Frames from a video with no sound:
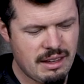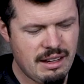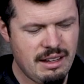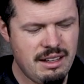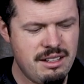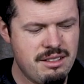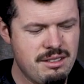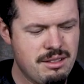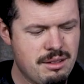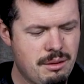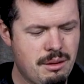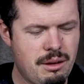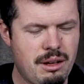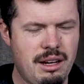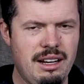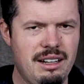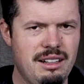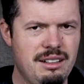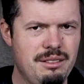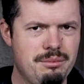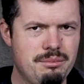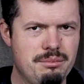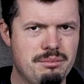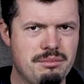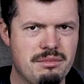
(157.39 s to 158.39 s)
is kind
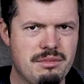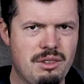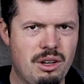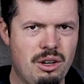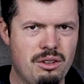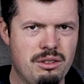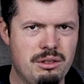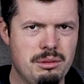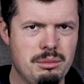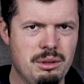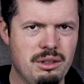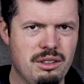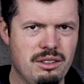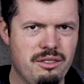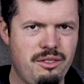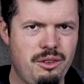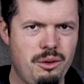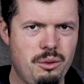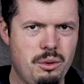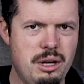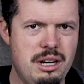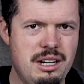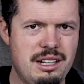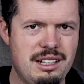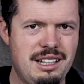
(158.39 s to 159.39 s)
of horrible if you
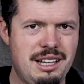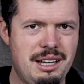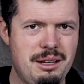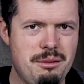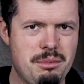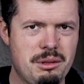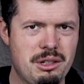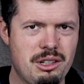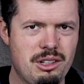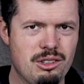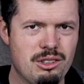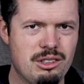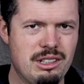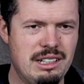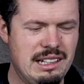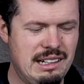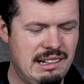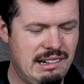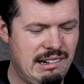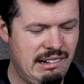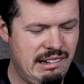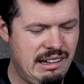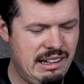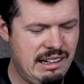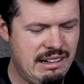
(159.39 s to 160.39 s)
want to keep it looking
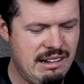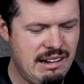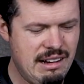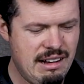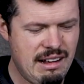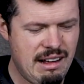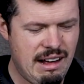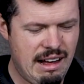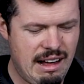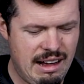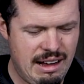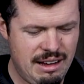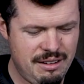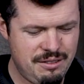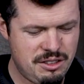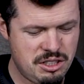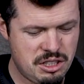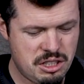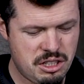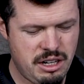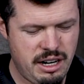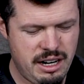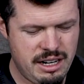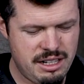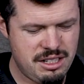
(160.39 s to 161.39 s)
clean. I've
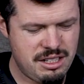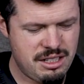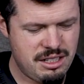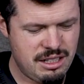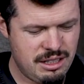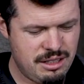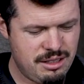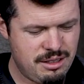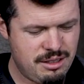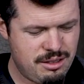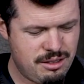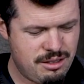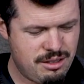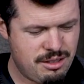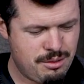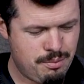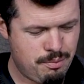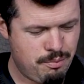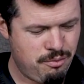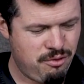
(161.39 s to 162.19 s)
scratched its